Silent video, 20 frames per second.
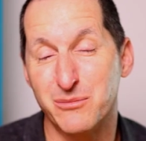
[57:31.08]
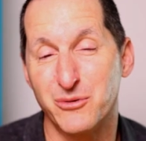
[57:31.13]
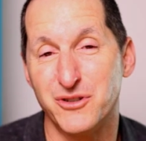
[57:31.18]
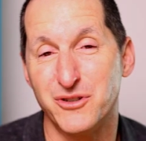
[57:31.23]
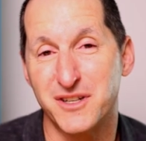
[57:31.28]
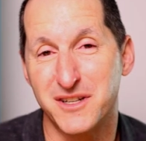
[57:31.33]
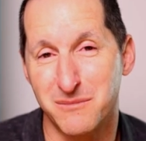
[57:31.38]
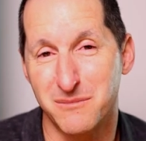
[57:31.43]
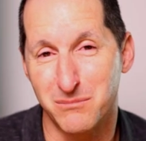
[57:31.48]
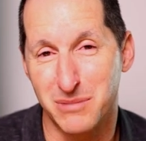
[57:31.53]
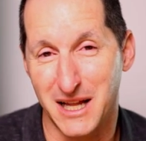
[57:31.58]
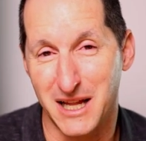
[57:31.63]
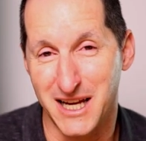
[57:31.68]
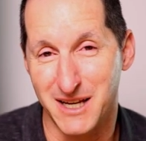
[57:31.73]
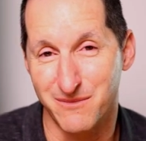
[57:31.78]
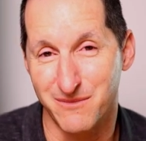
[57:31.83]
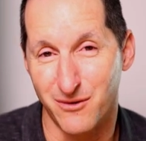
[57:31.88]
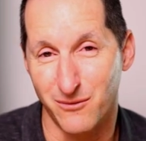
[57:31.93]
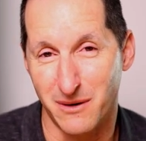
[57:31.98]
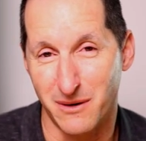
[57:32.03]
you can blame
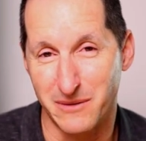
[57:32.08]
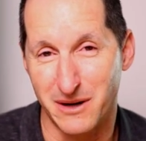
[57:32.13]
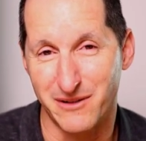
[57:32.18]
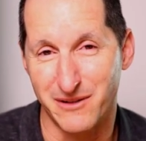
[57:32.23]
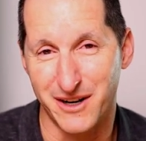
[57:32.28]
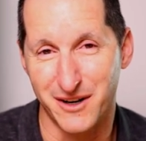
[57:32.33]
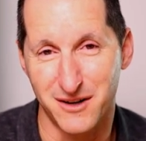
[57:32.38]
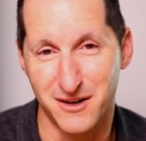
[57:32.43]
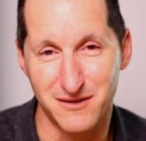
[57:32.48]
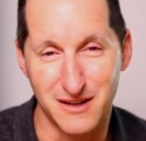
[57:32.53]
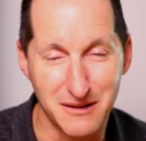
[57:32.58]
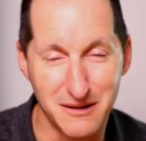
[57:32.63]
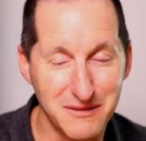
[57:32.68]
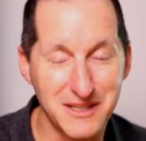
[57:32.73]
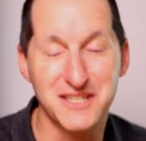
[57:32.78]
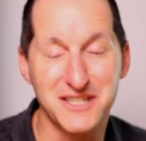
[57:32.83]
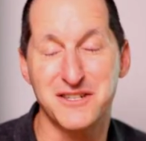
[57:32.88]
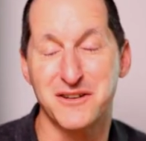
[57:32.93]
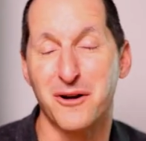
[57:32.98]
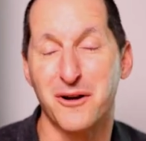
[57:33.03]
for when we run over.
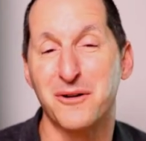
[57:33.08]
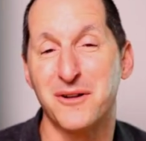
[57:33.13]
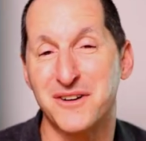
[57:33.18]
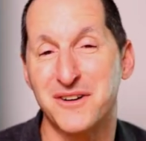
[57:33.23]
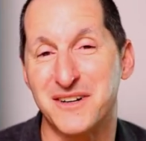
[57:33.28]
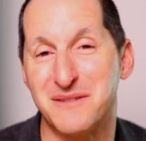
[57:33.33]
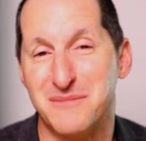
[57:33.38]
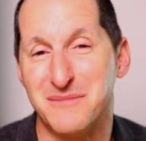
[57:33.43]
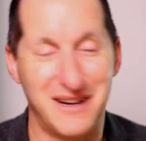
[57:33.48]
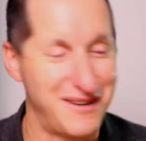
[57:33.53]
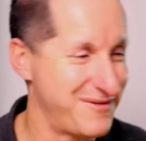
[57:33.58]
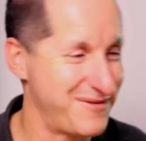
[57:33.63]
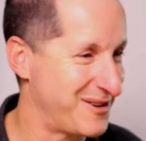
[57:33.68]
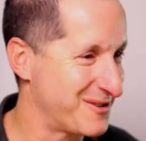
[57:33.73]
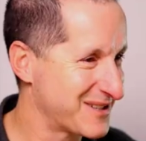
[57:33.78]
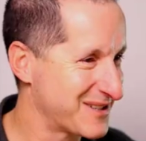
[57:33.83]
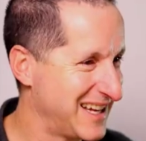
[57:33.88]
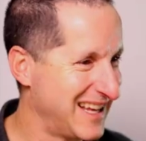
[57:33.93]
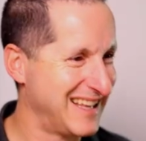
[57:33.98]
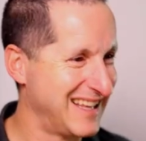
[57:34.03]
It's no longer my fault.
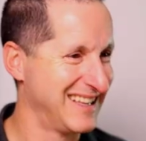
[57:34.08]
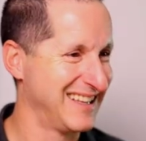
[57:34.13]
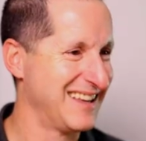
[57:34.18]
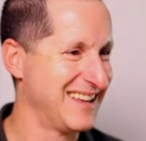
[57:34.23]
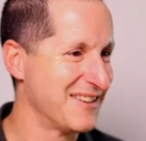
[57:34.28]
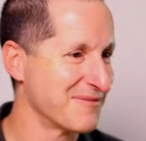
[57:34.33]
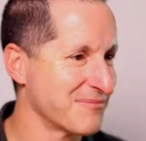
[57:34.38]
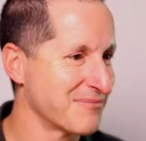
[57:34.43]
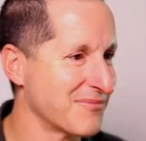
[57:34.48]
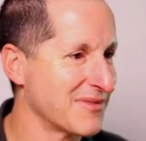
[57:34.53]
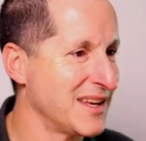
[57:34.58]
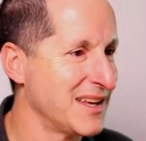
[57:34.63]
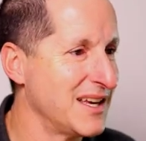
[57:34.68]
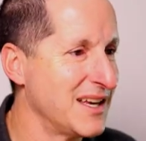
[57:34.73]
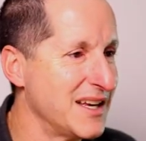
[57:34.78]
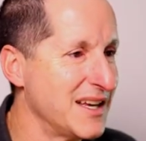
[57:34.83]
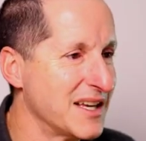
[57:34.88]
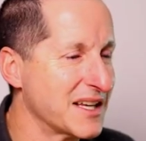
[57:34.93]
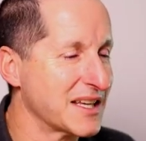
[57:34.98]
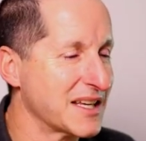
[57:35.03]

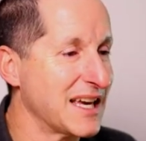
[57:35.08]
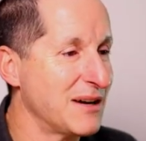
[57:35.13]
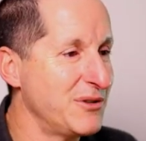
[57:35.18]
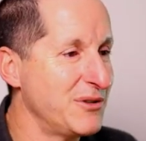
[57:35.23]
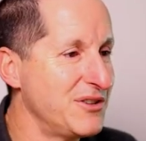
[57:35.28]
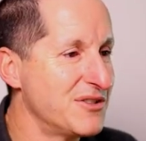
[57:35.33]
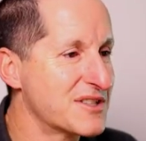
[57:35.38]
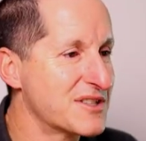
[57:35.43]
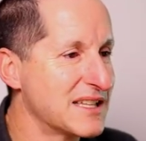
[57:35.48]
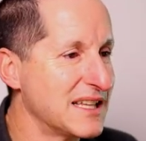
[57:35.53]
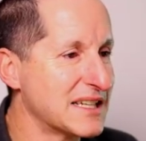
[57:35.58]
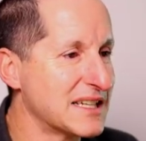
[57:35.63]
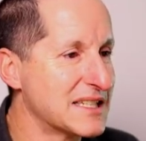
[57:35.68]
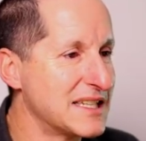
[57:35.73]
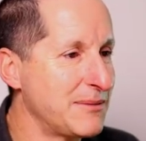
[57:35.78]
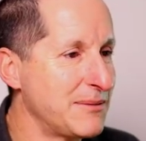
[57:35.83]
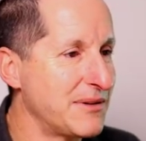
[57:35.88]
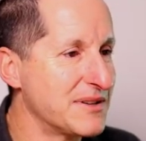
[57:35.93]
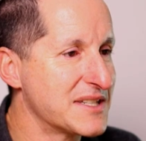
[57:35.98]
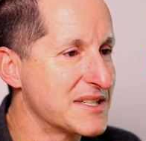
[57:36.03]
Can we use select
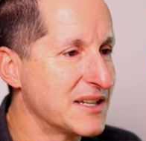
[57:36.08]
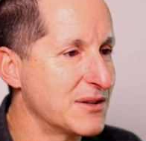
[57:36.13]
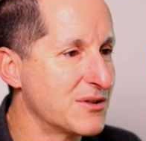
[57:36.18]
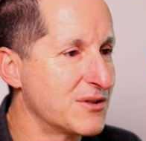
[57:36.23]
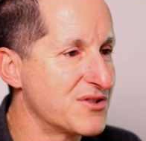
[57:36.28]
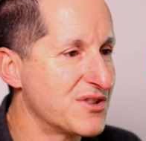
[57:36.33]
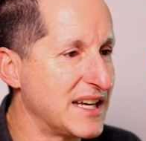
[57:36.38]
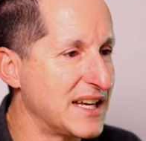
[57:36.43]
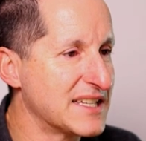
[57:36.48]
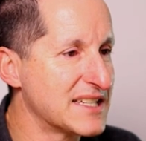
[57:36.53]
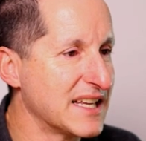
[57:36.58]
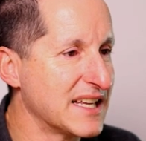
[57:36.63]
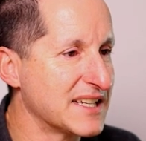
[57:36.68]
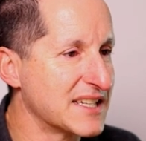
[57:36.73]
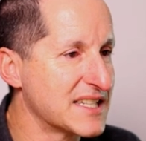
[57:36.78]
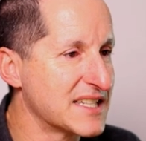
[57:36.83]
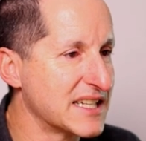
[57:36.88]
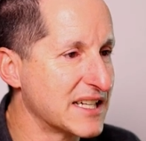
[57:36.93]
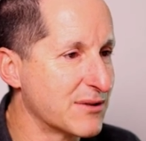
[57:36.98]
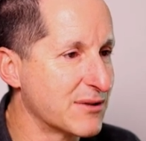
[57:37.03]
DMIR SQL translator,
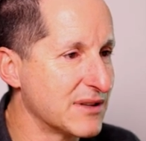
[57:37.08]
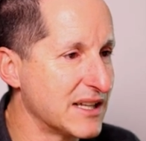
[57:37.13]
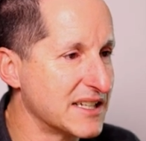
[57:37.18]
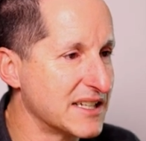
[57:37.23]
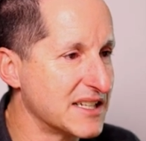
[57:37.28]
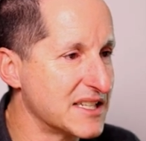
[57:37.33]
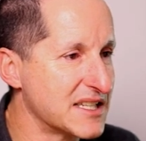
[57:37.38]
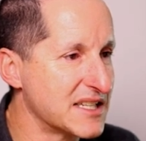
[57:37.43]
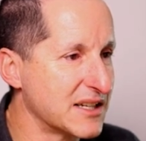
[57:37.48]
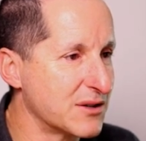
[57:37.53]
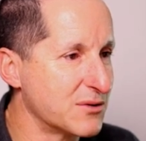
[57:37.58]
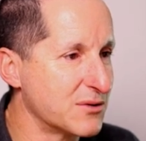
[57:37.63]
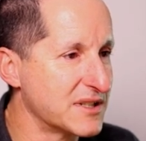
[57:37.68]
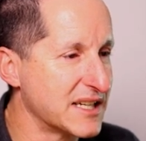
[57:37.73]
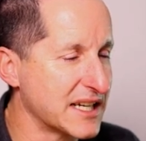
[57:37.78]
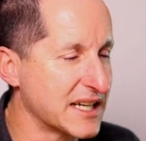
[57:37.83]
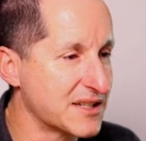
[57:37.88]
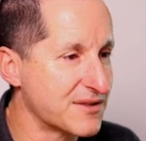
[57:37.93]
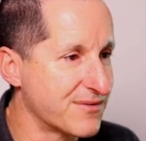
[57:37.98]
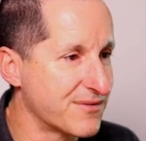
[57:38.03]
SQL AD, SQL
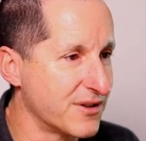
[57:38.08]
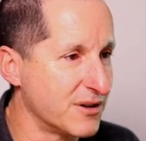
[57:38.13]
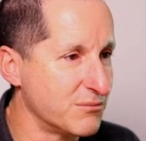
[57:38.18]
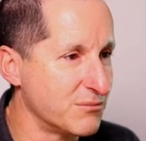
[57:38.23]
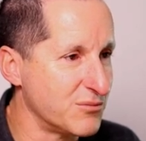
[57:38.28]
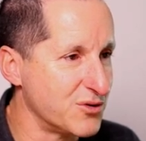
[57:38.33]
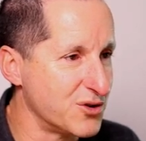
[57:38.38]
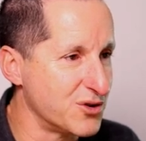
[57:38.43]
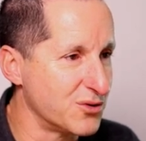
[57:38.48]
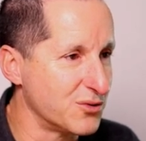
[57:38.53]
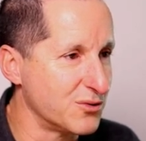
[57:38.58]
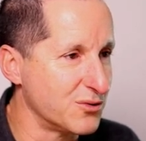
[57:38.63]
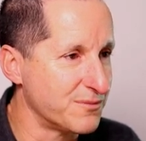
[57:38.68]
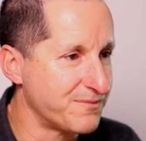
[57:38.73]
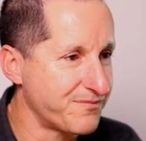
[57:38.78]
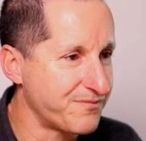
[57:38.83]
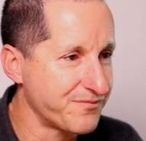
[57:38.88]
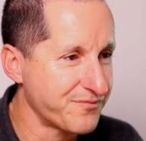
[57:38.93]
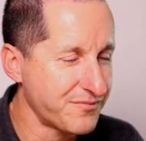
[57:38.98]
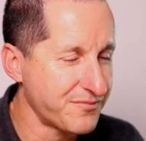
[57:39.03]
text from Dual?
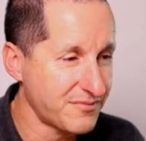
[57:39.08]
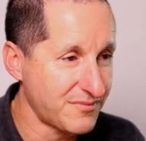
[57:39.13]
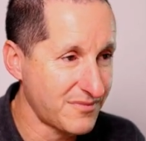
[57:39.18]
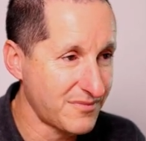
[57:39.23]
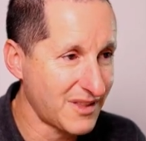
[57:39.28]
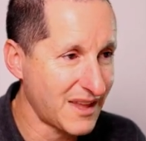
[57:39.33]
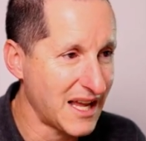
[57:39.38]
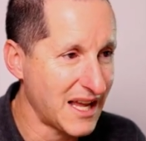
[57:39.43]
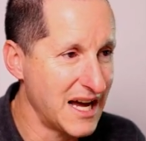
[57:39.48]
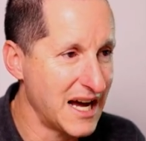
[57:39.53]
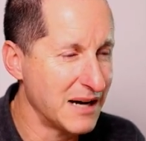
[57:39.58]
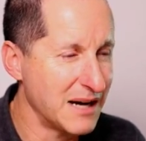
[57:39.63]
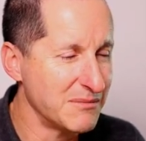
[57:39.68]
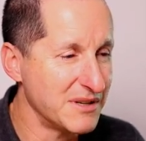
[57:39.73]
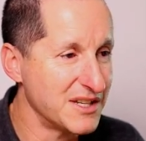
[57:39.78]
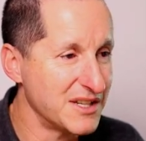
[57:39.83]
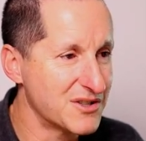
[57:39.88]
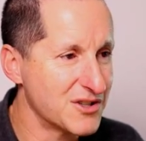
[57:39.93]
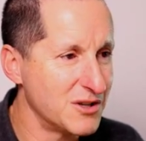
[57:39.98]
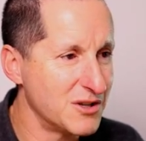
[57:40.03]
In
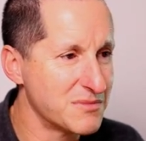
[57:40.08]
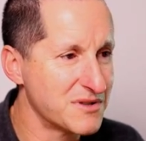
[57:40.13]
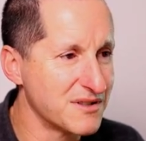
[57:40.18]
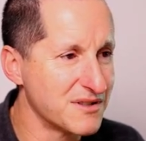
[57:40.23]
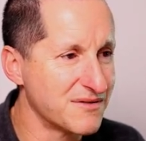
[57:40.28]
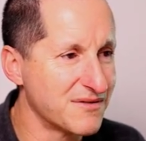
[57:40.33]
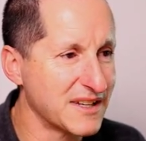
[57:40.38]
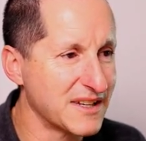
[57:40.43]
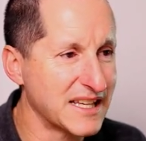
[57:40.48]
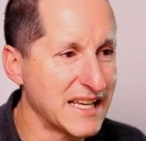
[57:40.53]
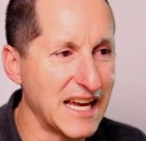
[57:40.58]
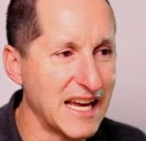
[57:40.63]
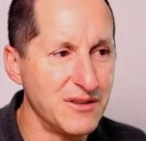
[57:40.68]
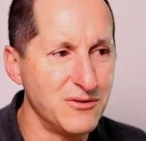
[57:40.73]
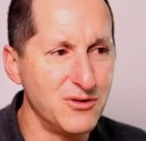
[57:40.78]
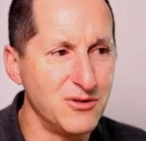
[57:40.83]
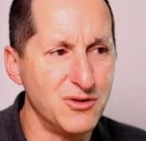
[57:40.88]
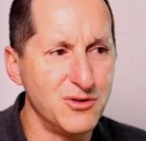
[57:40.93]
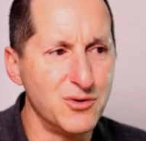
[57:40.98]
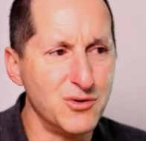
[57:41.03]
terms of can you
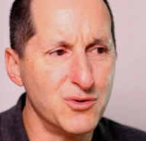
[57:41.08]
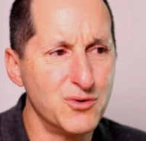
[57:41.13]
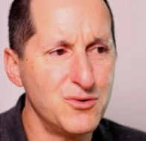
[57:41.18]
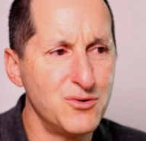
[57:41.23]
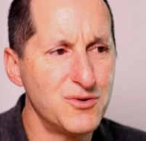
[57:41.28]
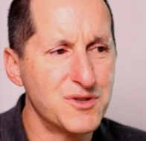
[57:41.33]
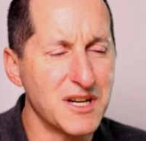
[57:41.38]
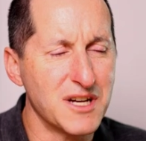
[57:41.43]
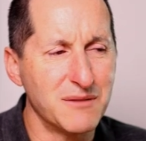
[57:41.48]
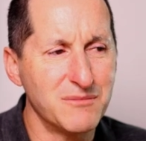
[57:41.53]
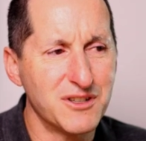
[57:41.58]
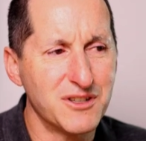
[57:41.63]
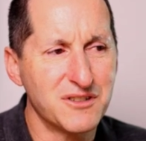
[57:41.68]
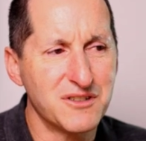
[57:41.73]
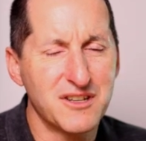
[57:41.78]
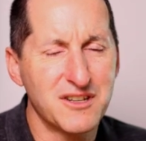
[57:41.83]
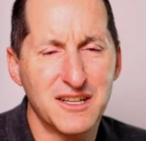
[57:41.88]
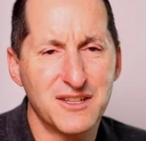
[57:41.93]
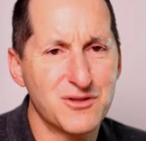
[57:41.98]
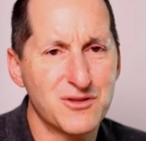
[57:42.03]
use, I'm not
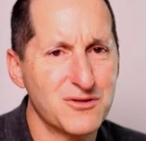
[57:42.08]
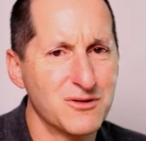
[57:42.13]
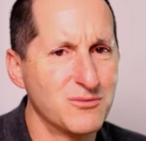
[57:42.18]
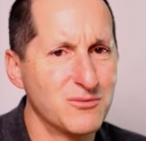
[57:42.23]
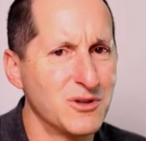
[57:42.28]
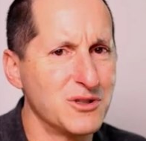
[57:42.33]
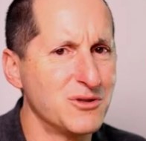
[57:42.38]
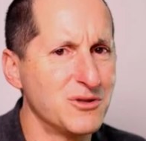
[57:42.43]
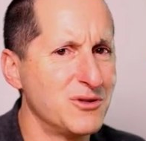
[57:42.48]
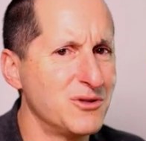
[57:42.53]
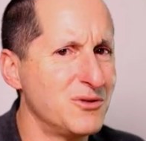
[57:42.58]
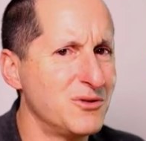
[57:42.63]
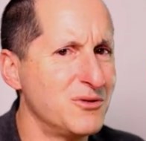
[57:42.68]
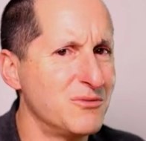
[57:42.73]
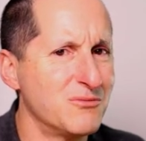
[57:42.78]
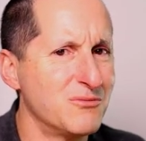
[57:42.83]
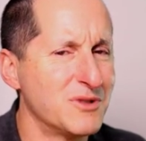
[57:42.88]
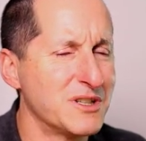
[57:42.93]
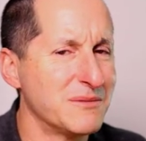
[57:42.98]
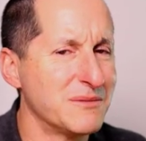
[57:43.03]
entirely sure what do you
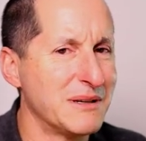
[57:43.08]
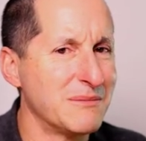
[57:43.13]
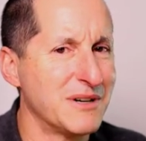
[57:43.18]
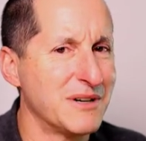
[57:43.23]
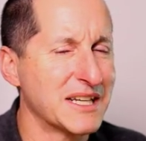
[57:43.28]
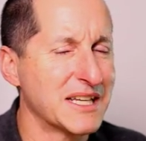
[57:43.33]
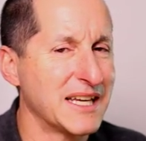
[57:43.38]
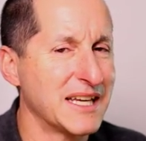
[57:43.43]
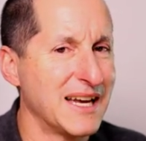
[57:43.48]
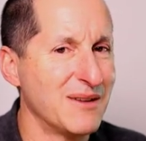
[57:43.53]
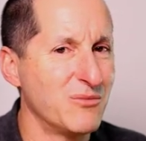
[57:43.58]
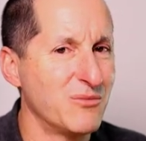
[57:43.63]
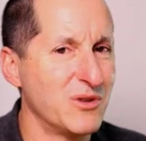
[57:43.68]
mean by can we